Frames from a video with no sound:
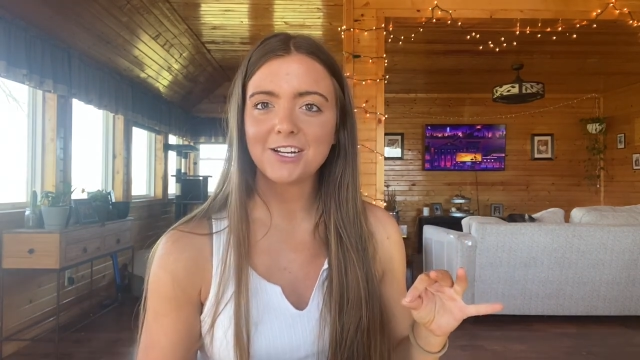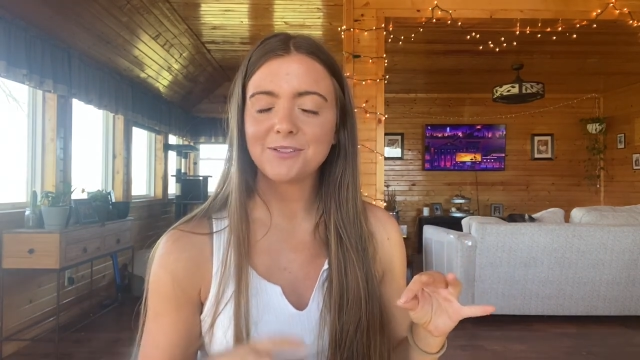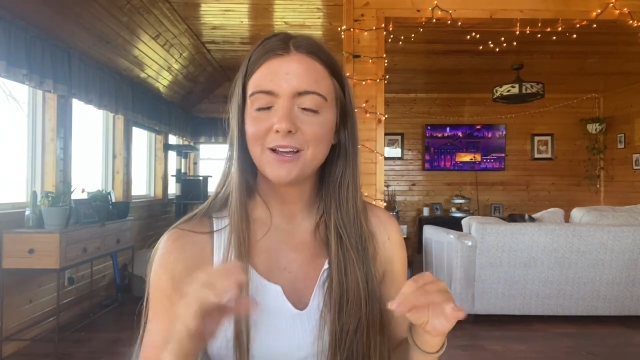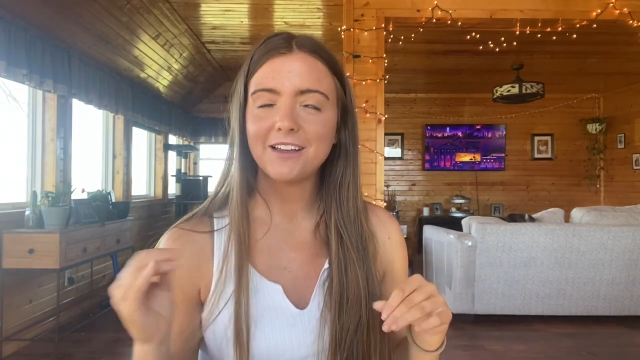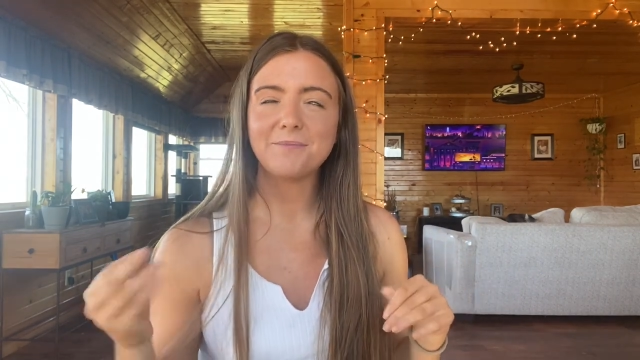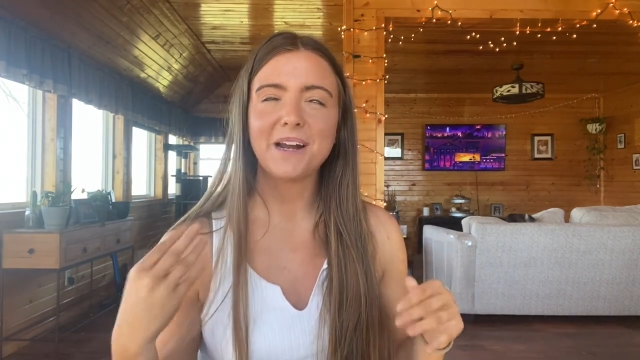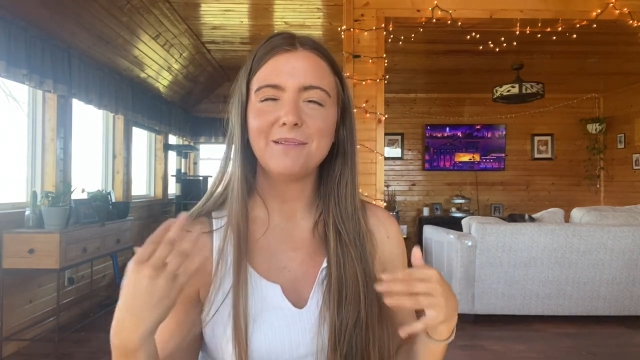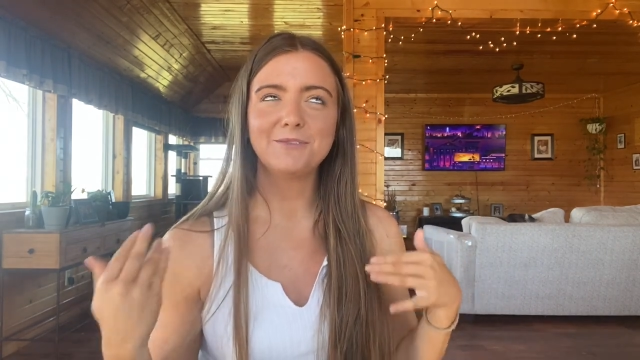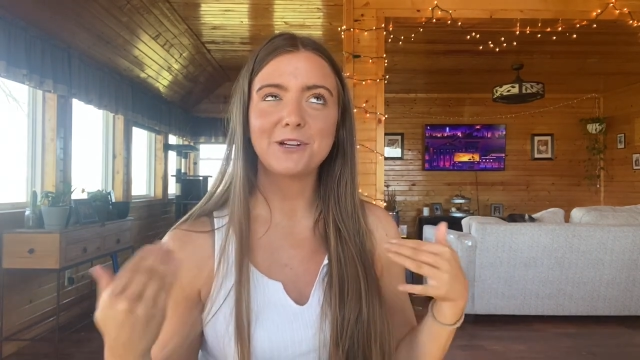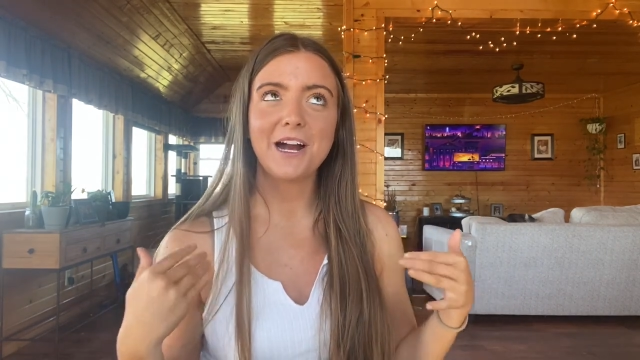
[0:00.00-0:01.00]
so I, but
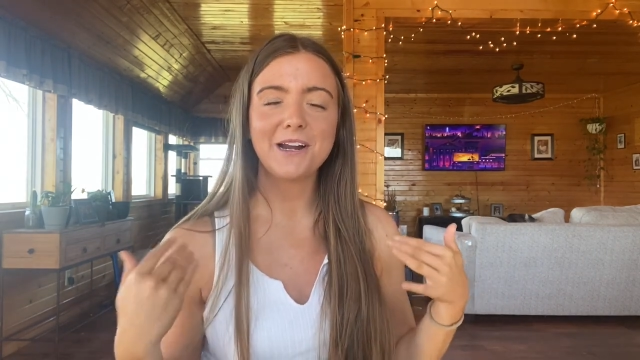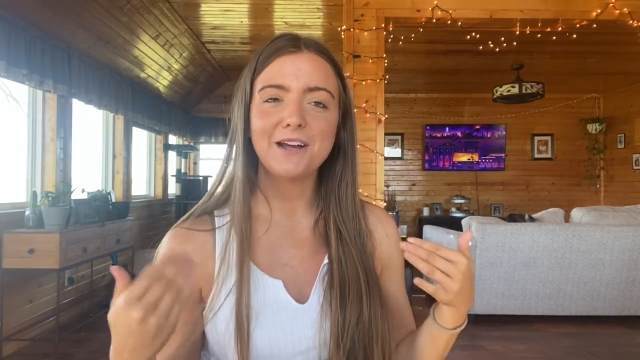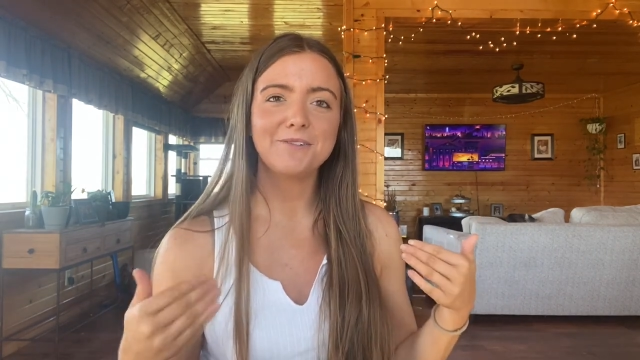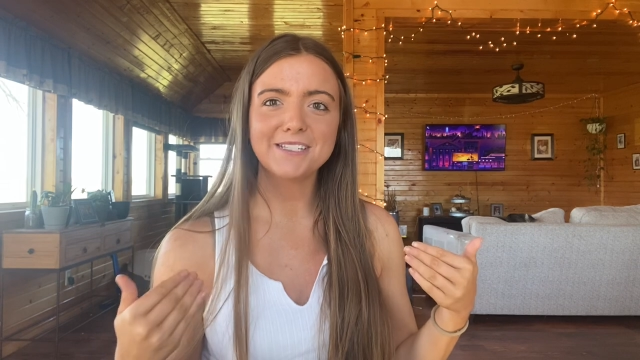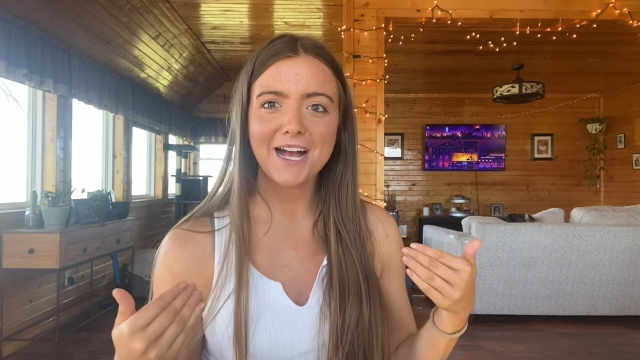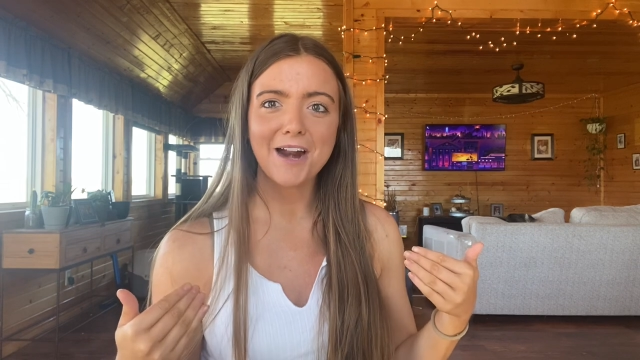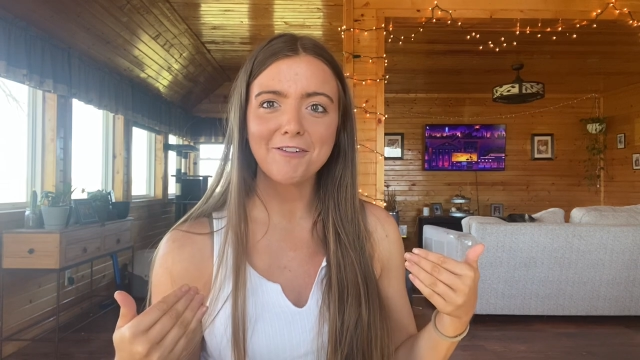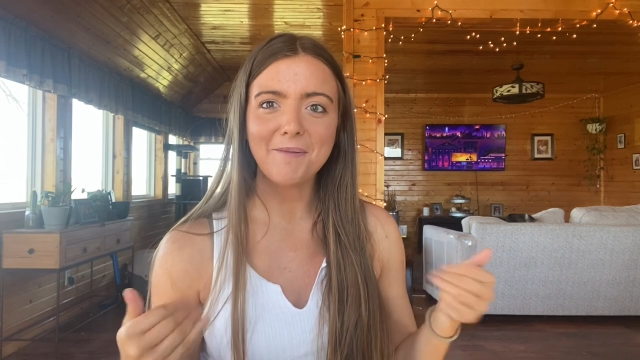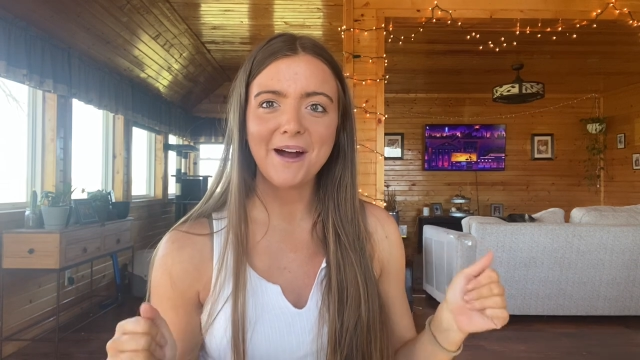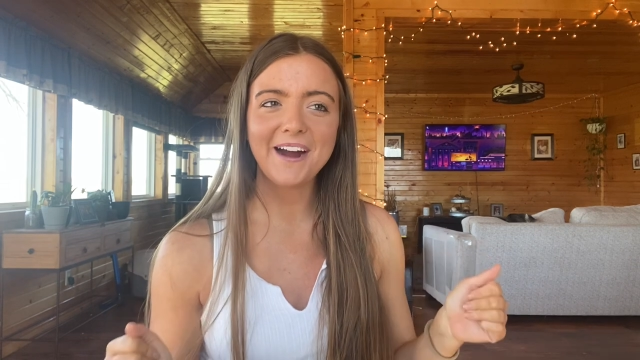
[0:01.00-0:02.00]
I'll try to recite it
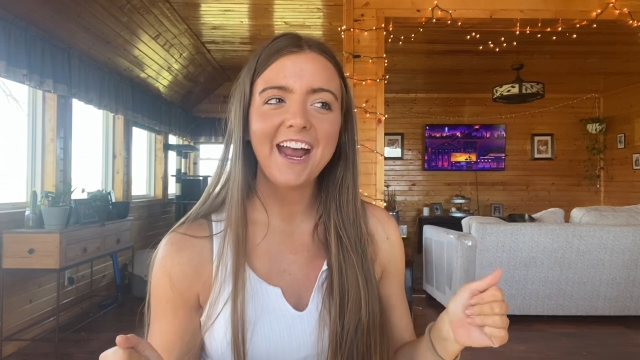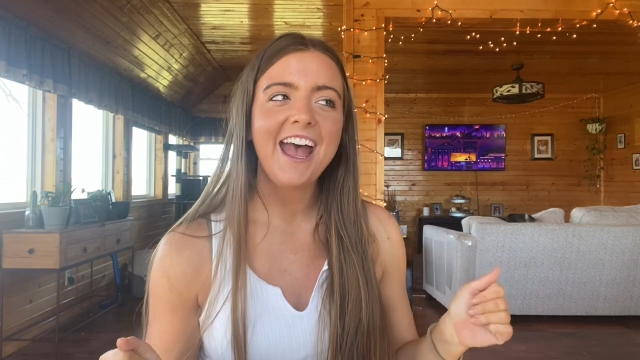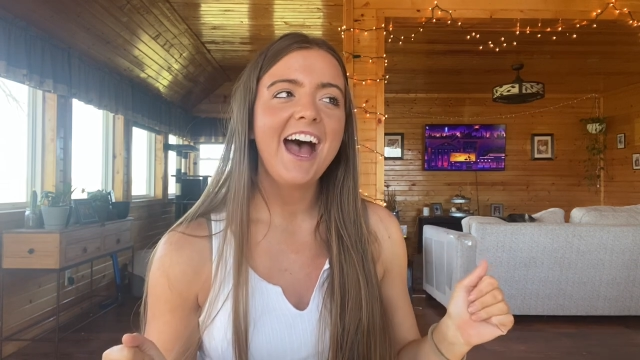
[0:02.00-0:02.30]
from heart.